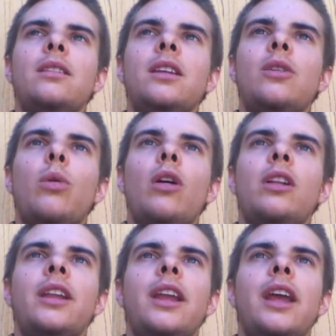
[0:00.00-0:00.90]

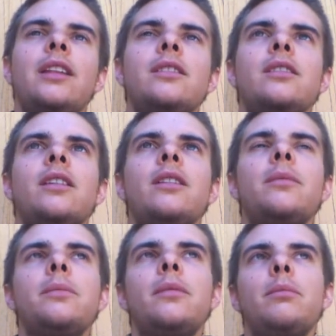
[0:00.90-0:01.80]
equality and
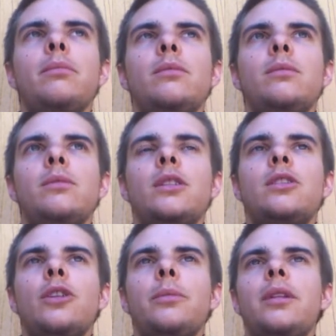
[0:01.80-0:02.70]

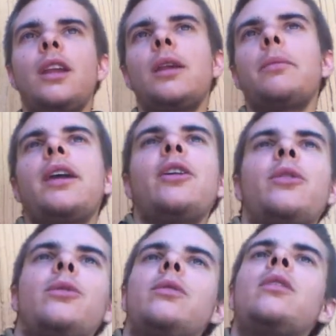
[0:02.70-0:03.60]
determining my
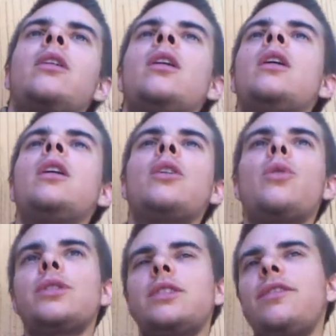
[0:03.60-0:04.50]
own
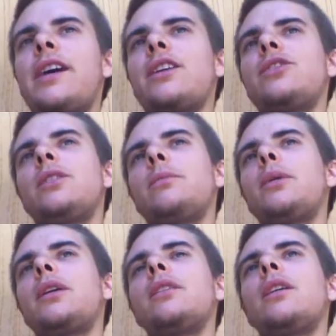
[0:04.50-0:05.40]
course of action.
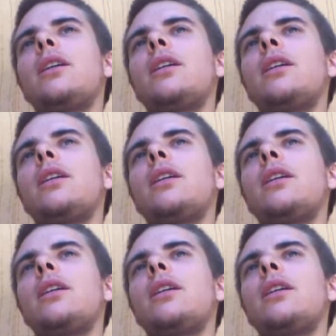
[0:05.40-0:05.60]
But